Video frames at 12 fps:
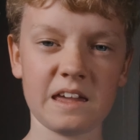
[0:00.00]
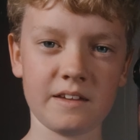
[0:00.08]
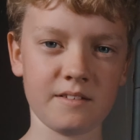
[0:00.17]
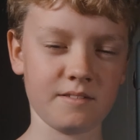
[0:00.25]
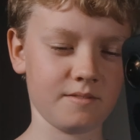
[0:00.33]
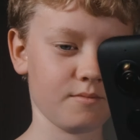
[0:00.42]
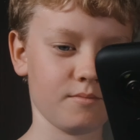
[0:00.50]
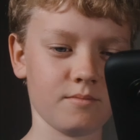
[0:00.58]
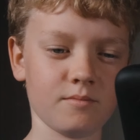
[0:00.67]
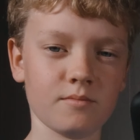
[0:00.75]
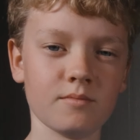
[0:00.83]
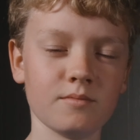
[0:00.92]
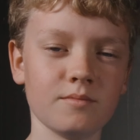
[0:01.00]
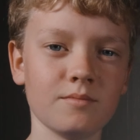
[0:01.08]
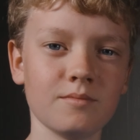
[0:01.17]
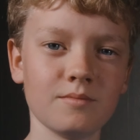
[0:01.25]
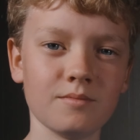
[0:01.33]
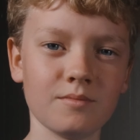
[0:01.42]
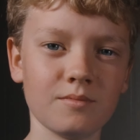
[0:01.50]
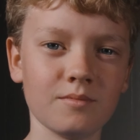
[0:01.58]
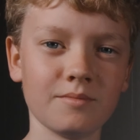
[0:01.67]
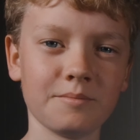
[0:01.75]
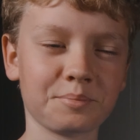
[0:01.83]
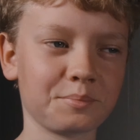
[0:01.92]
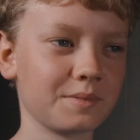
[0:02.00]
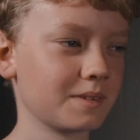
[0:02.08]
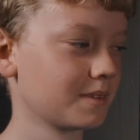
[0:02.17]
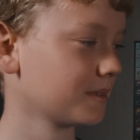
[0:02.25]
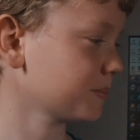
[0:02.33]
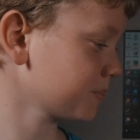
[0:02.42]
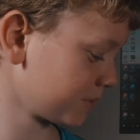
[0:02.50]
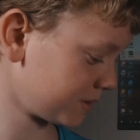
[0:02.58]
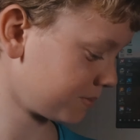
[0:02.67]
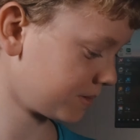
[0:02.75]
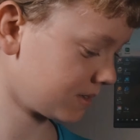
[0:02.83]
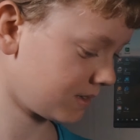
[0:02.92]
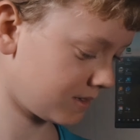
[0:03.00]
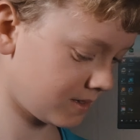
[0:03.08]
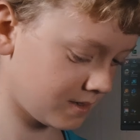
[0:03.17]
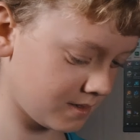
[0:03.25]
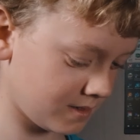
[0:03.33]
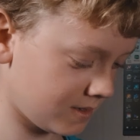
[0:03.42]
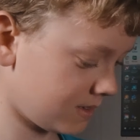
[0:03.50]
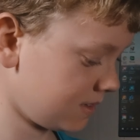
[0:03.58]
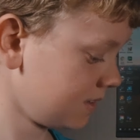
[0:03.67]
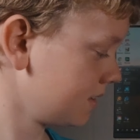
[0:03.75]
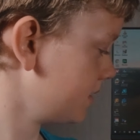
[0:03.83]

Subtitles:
No one is speaking in this clip.